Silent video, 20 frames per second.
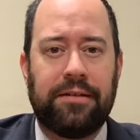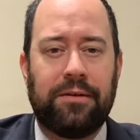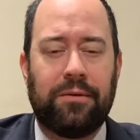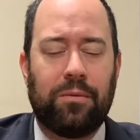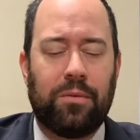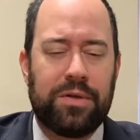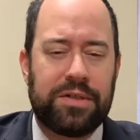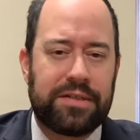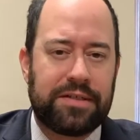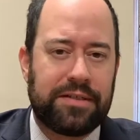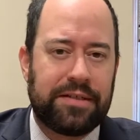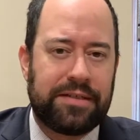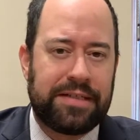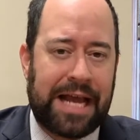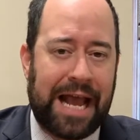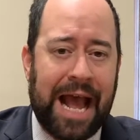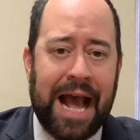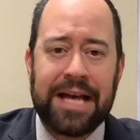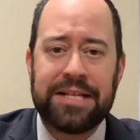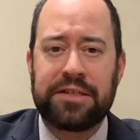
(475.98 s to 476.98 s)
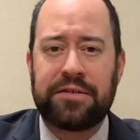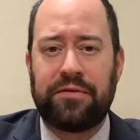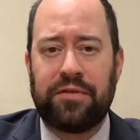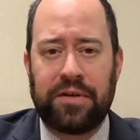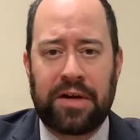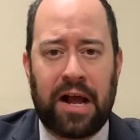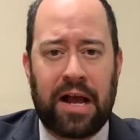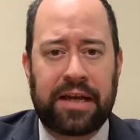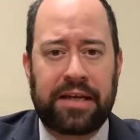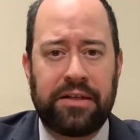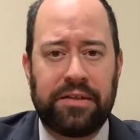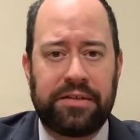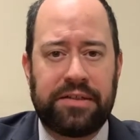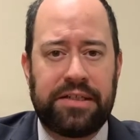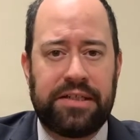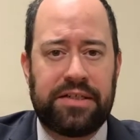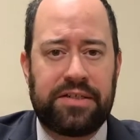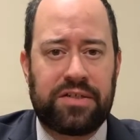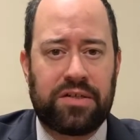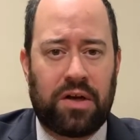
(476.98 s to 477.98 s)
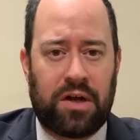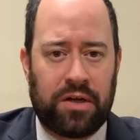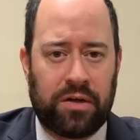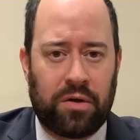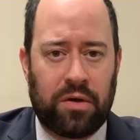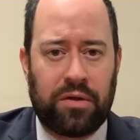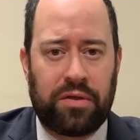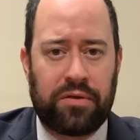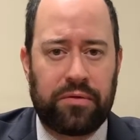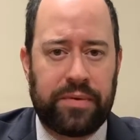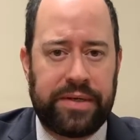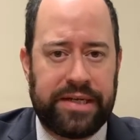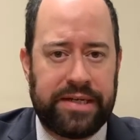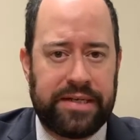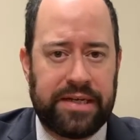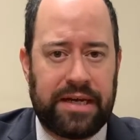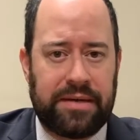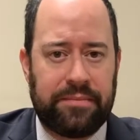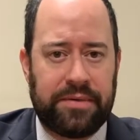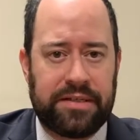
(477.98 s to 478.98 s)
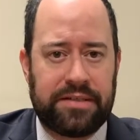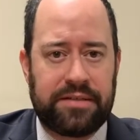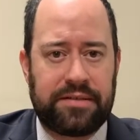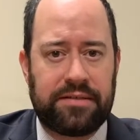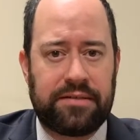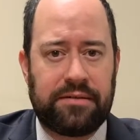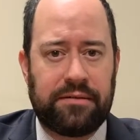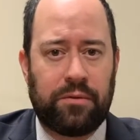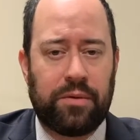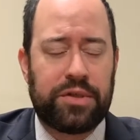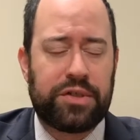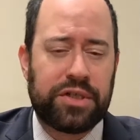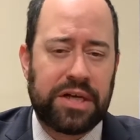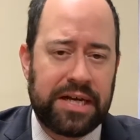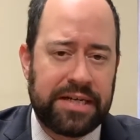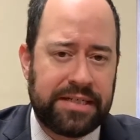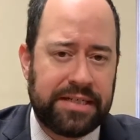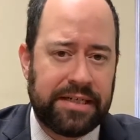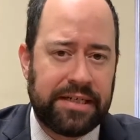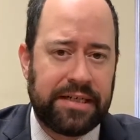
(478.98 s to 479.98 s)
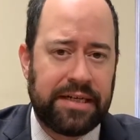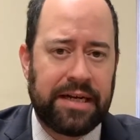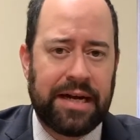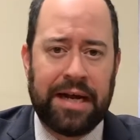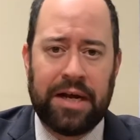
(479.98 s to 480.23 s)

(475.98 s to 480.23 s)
to ask for not guilties on all 3 indictments, which I did, and I